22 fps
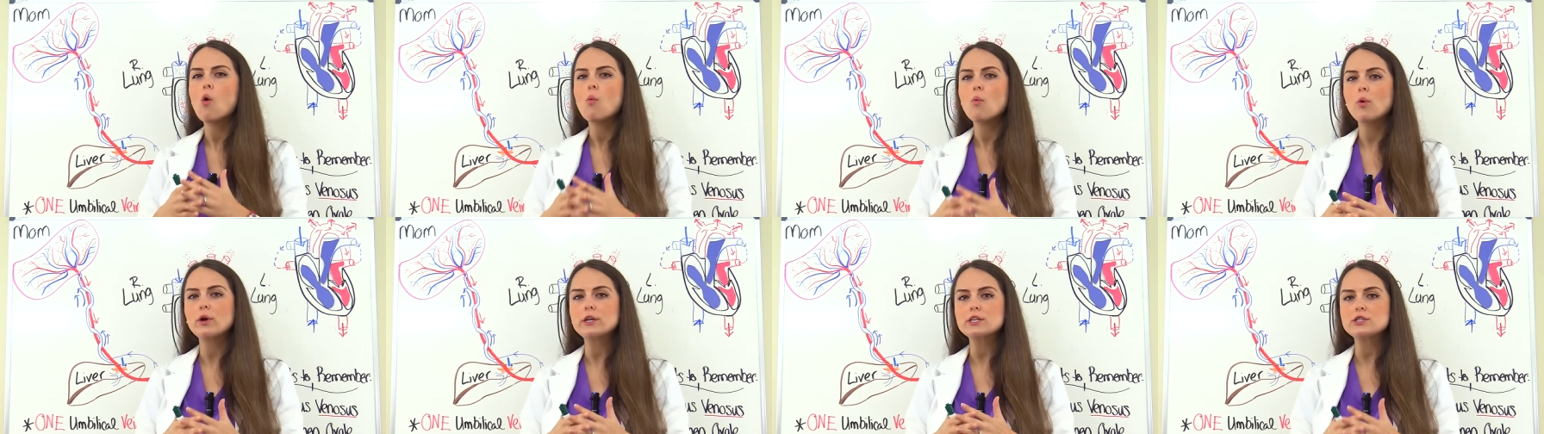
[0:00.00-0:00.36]

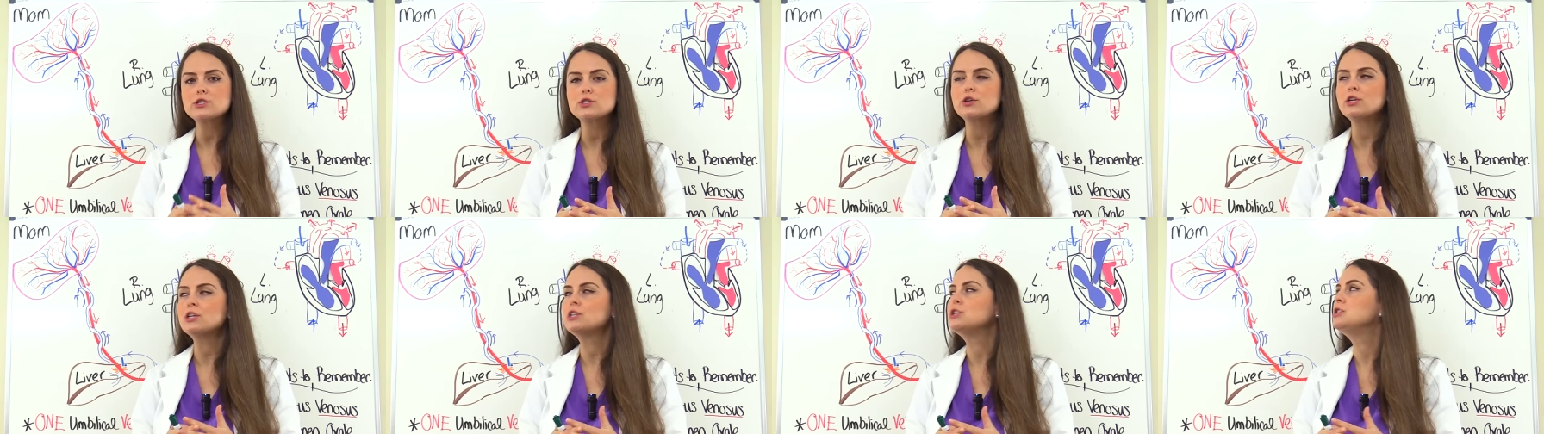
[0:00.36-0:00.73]
what
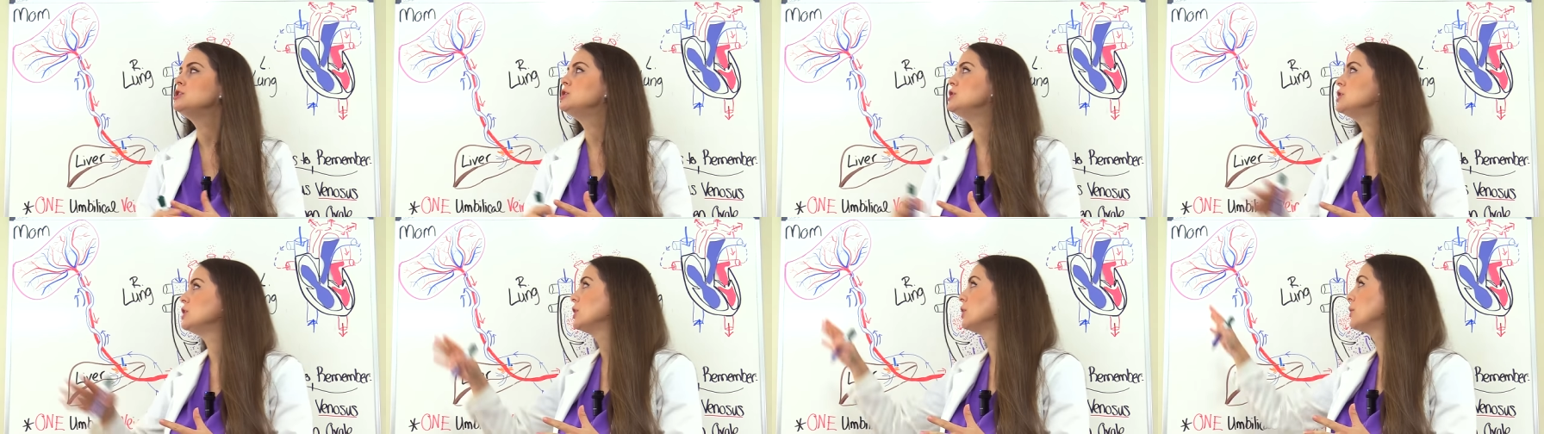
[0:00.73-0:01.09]
it's going
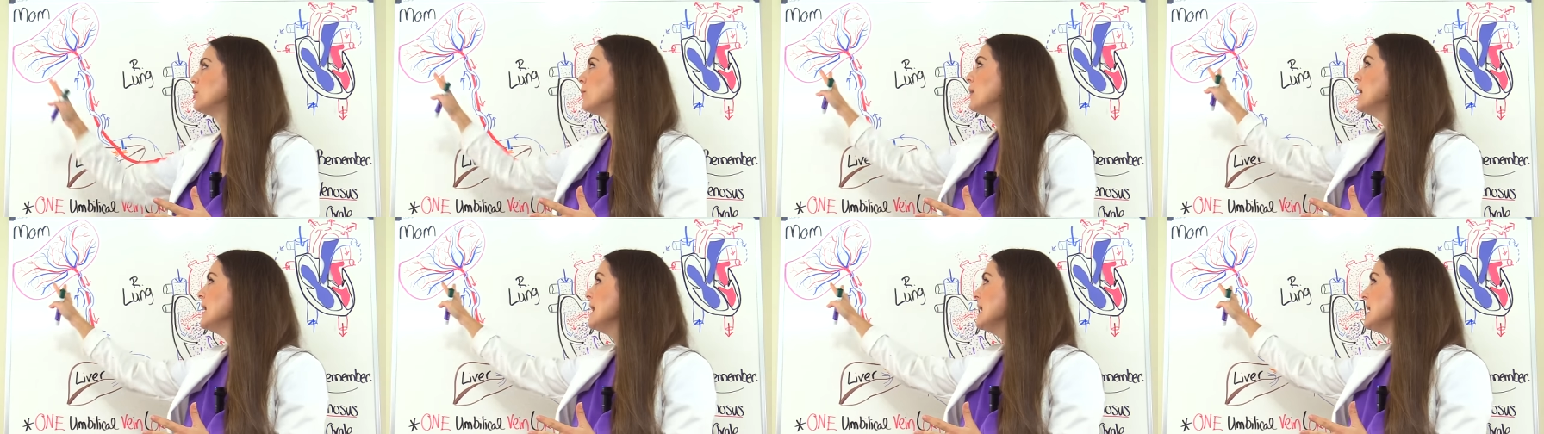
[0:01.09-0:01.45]
to
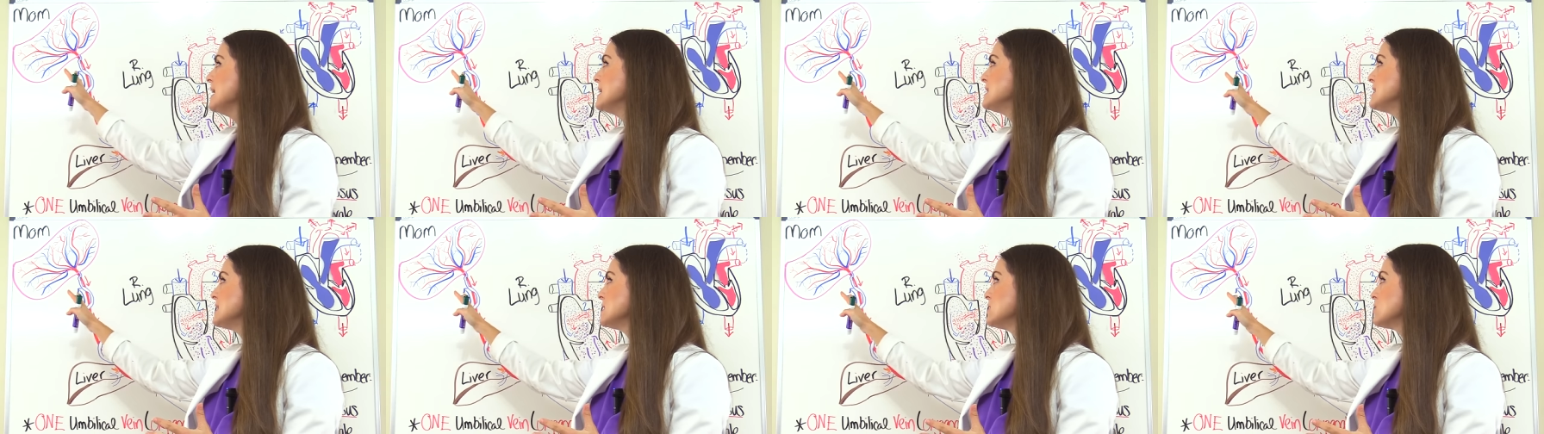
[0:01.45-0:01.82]
do
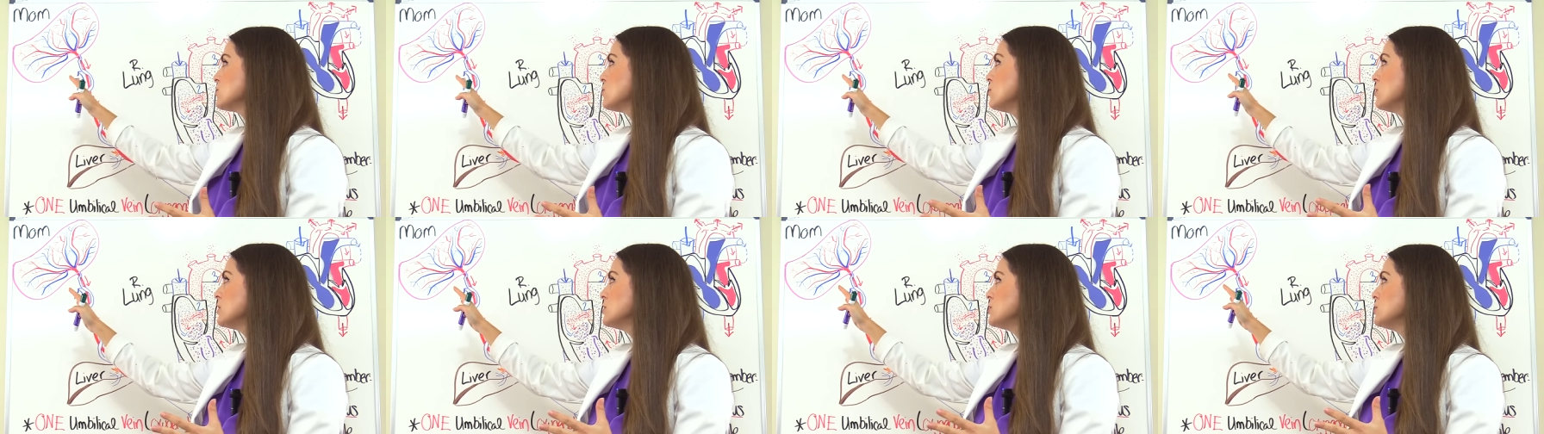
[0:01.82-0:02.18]
is it's
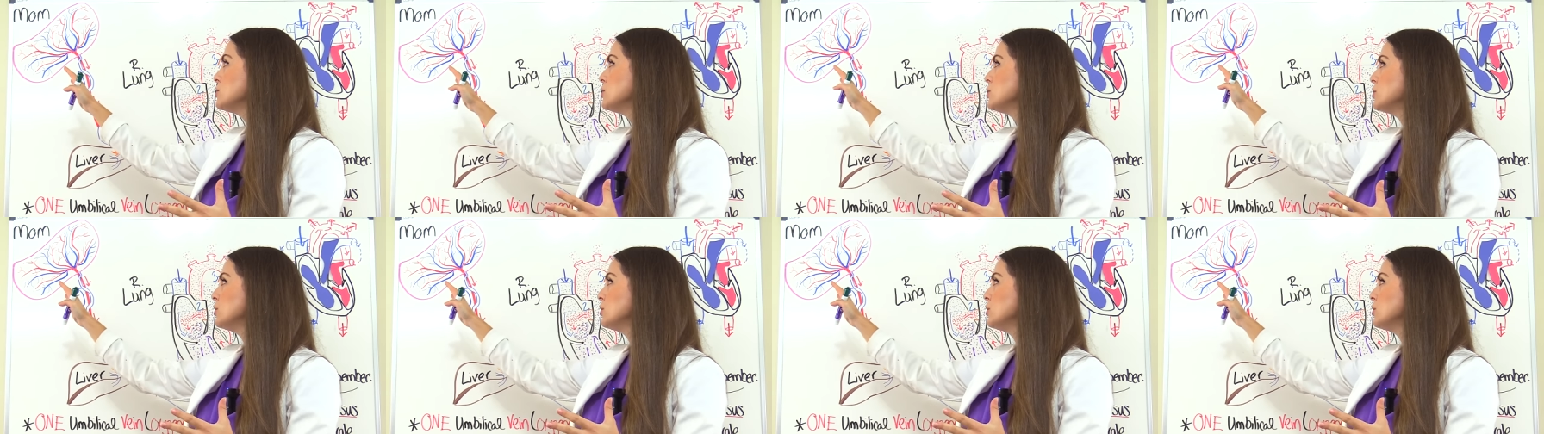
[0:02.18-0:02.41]
going